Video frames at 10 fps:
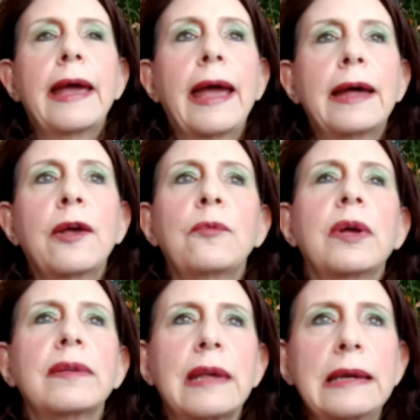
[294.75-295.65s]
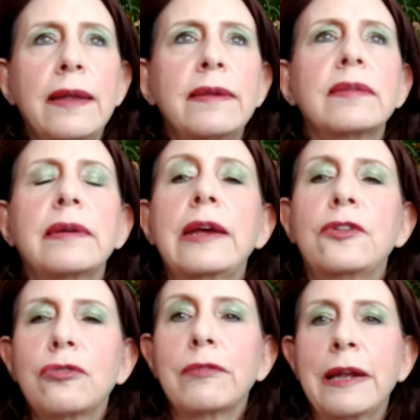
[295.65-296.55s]
And it was end
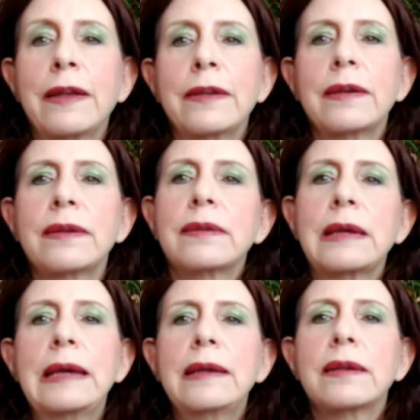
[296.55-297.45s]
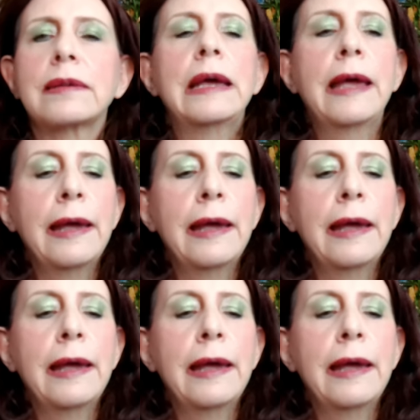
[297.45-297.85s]
stage renal disease.